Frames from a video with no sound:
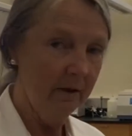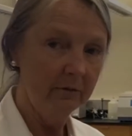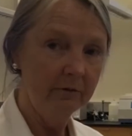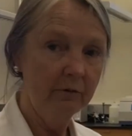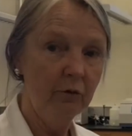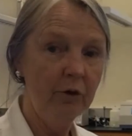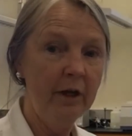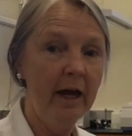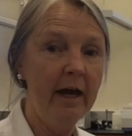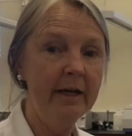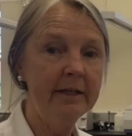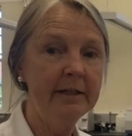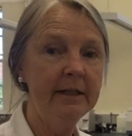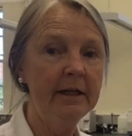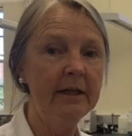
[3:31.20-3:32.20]
So the
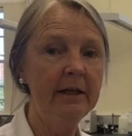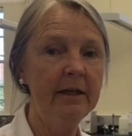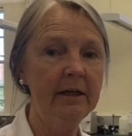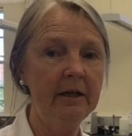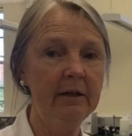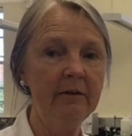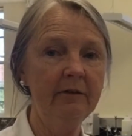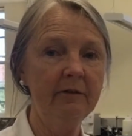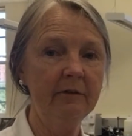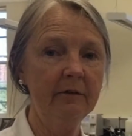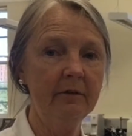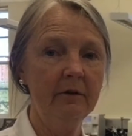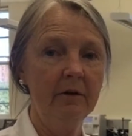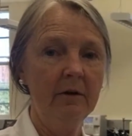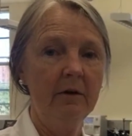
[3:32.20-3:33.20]
idea is
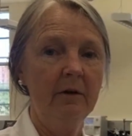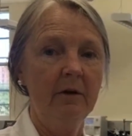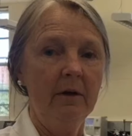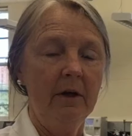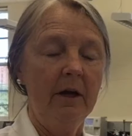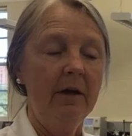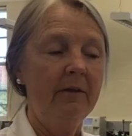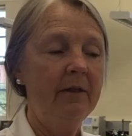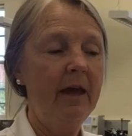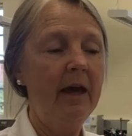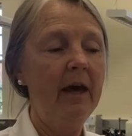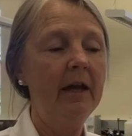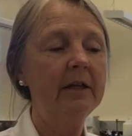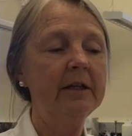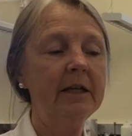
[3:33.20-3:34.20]

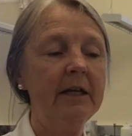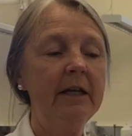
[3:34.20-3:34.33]
that